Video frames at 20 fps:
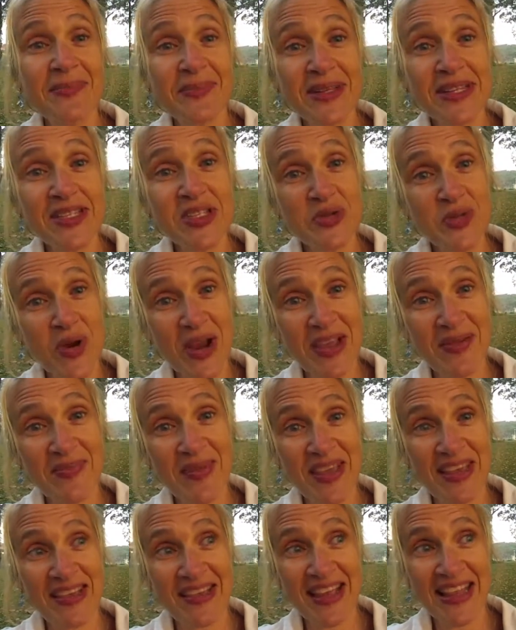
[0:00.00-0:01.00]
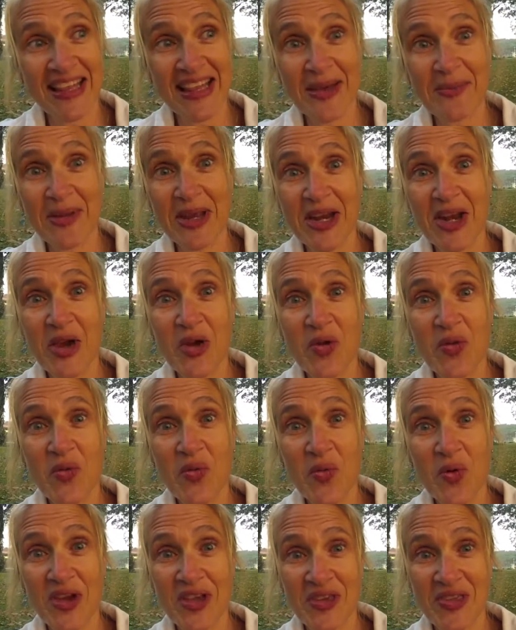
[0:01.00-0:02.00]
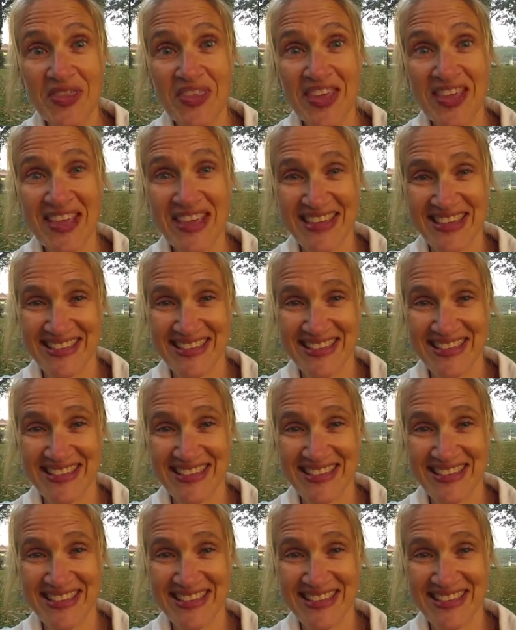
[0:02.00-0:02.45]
please write me and let me know what you think.